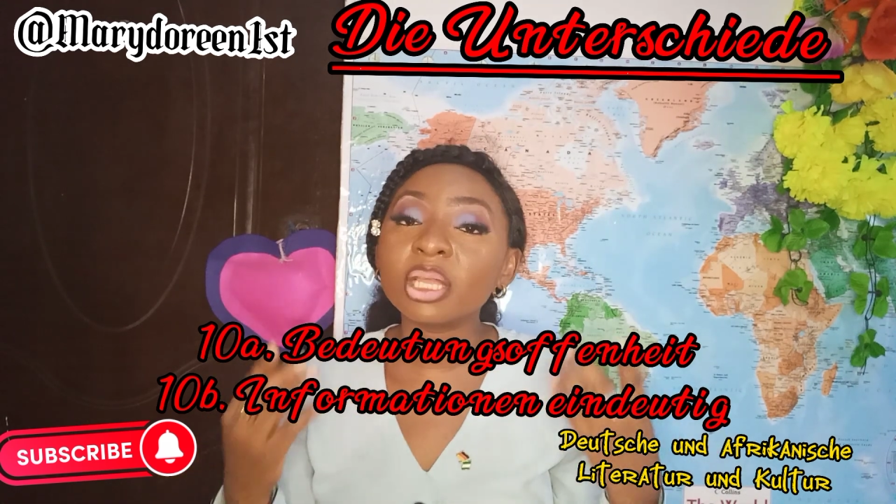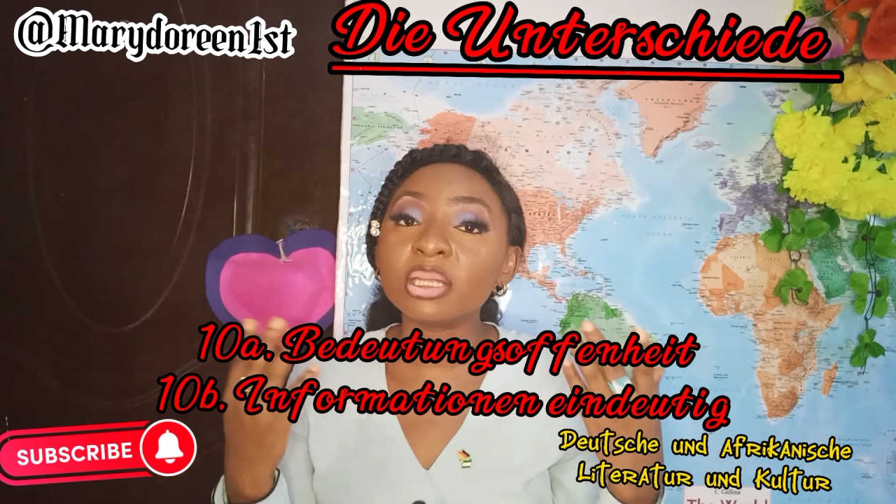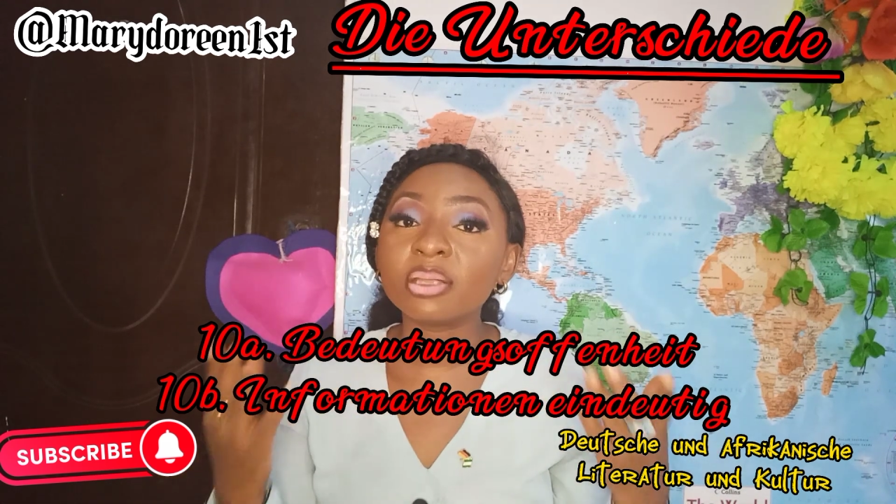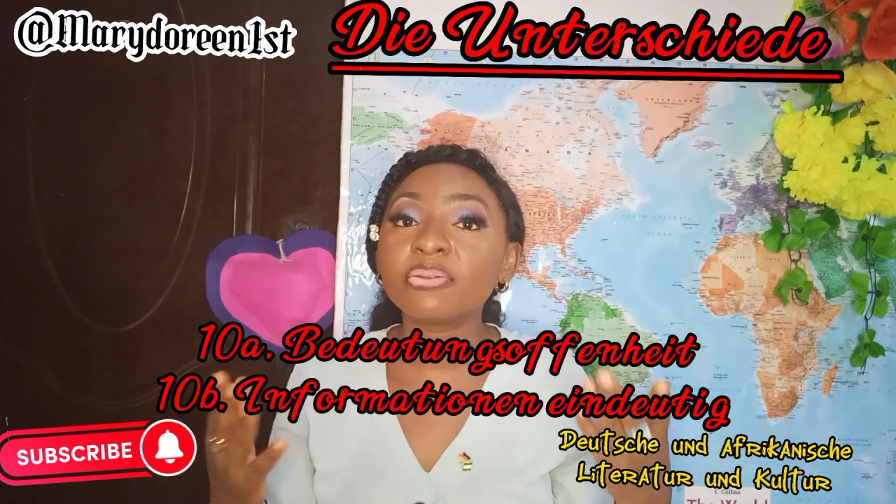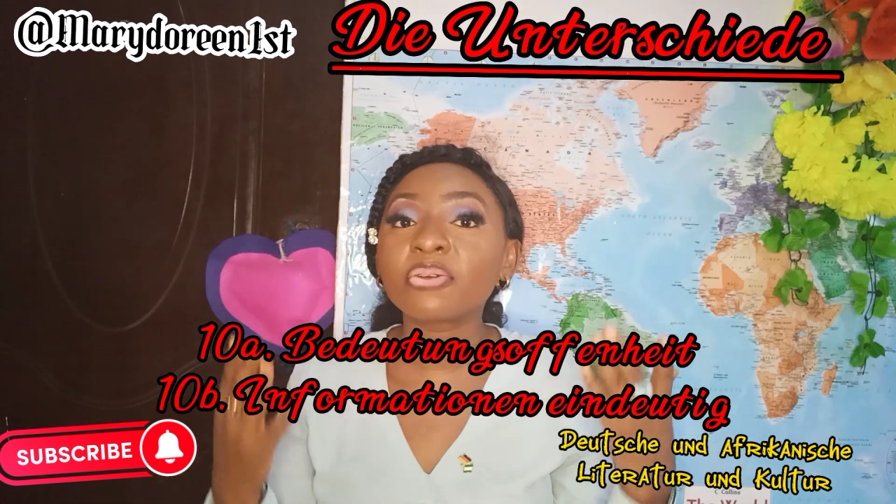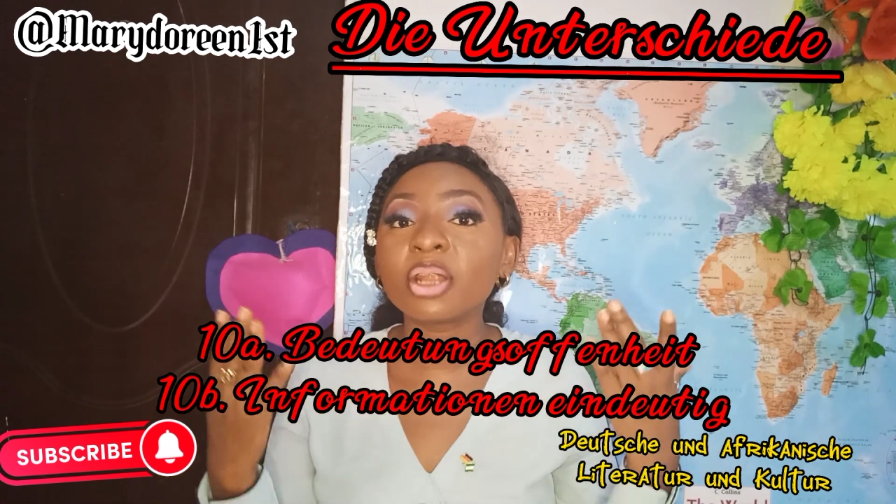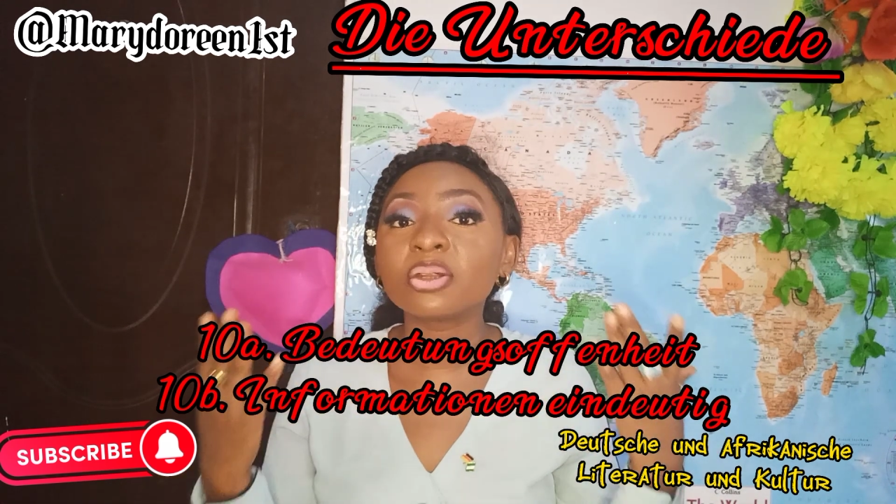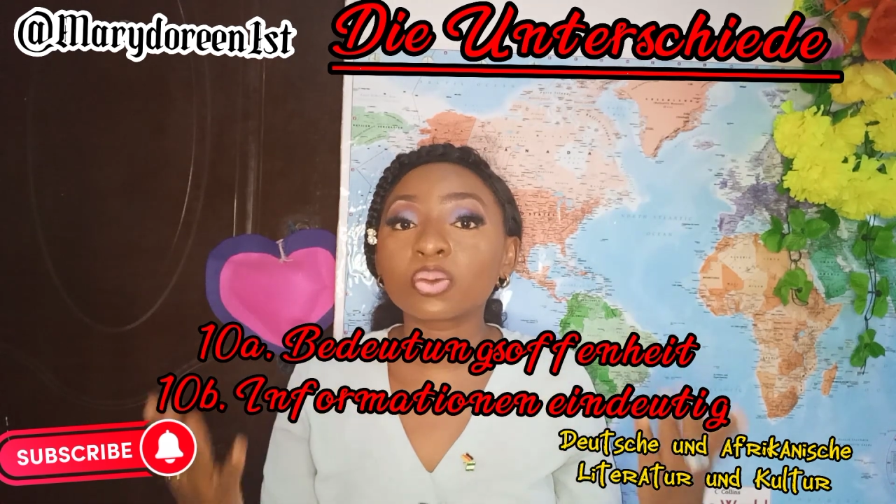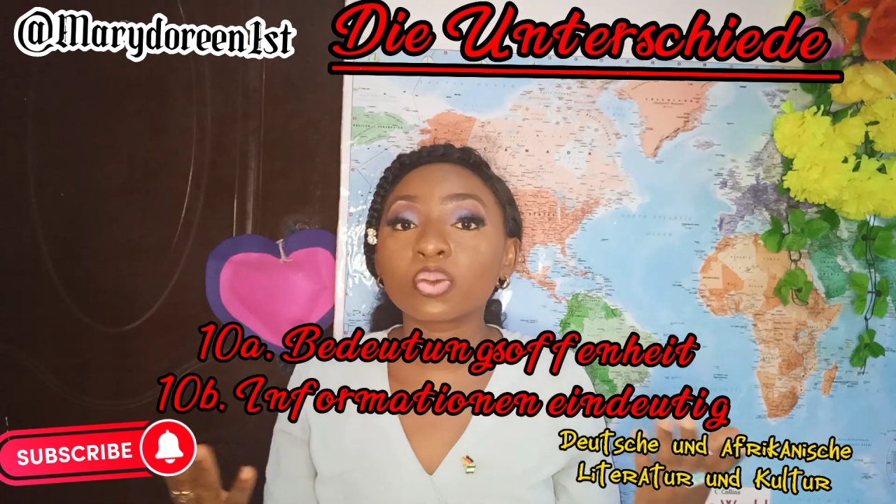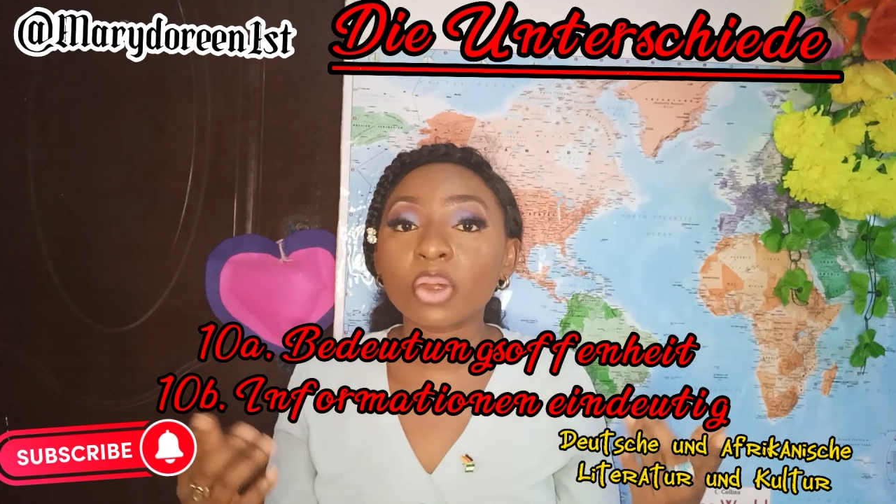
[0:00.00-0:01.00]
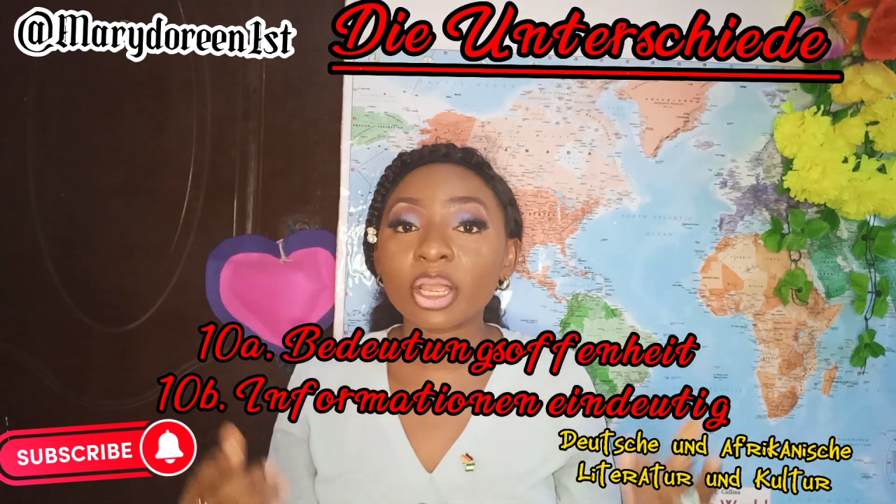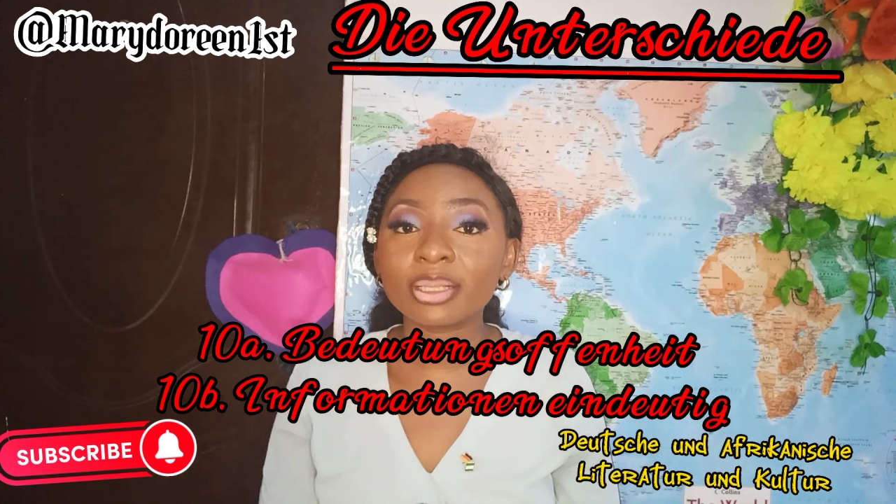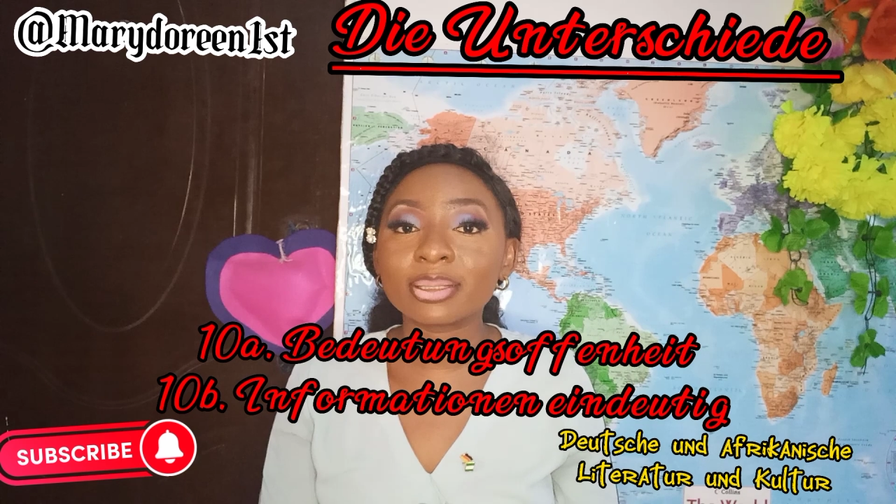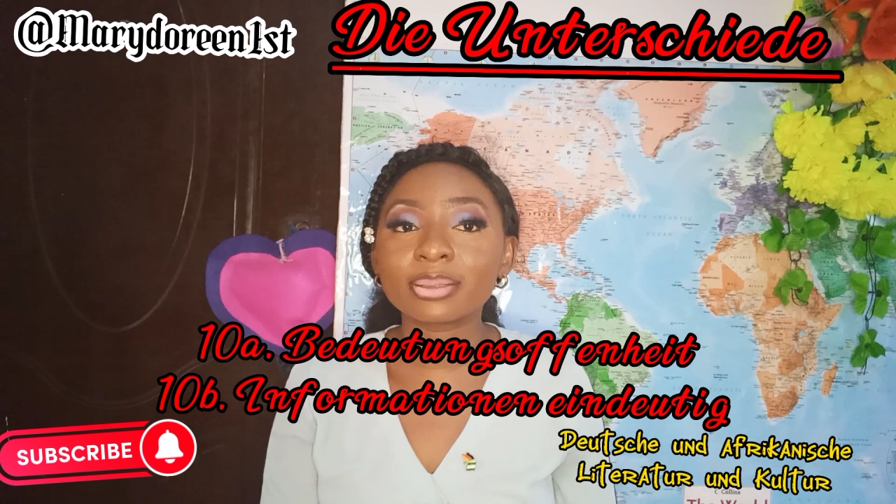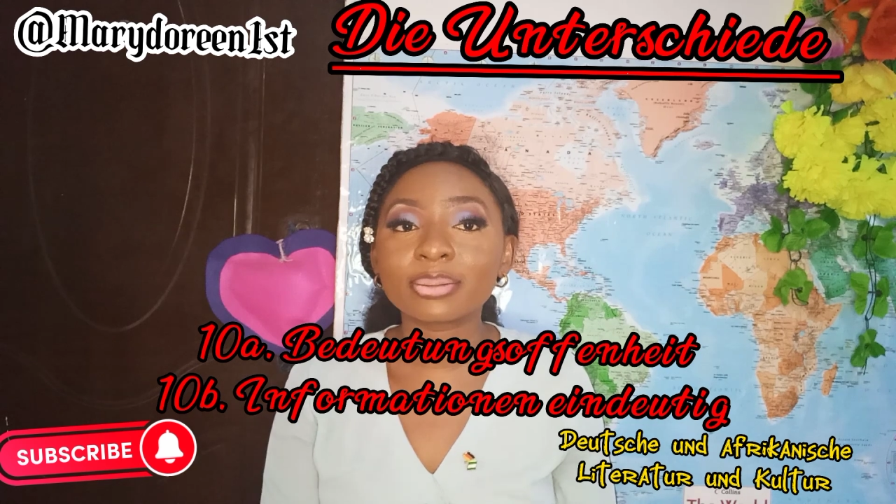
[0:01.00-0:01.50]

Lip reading: in different ways.